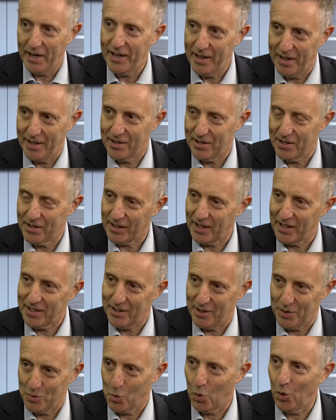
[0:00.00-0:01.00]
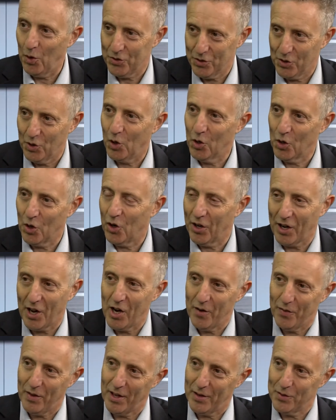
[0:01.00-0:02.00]
need to discuss is what's gone on
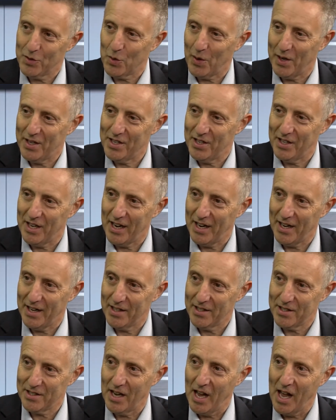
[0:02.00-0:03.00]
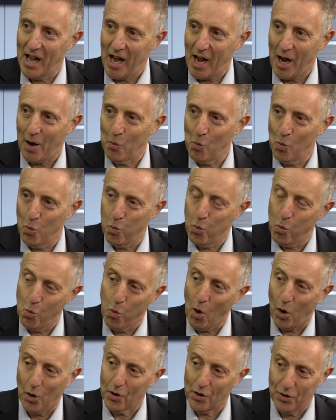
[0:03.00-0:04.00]
over those 20 years and
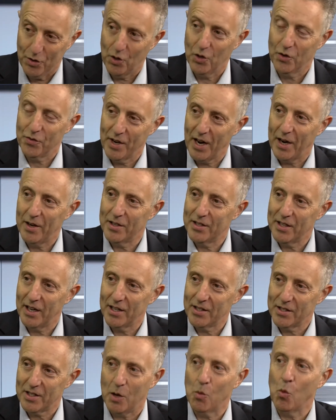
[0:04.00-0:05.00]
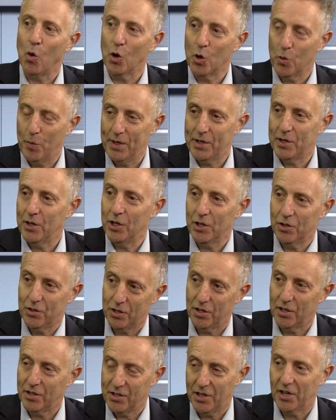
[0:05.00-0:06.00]
what could you have noticed and what could we do to
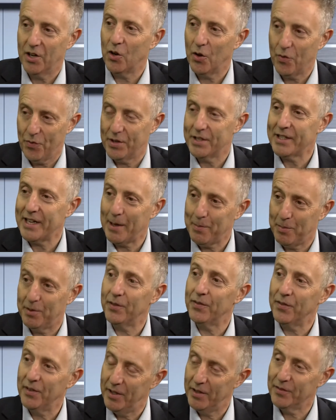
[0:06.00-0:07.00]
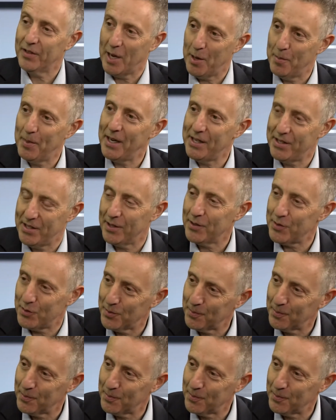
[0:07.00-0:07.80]
turn off the tap of diabetes.